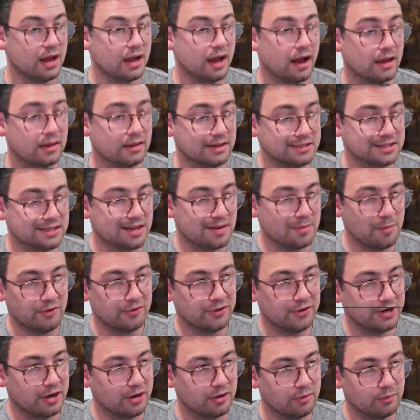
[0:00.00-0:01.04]
let's come over
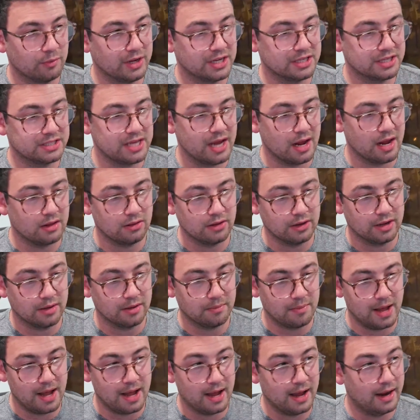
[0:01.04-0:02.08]
here and we can take a look at
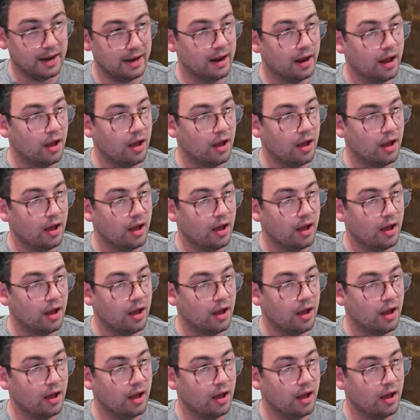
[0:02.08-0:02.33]
my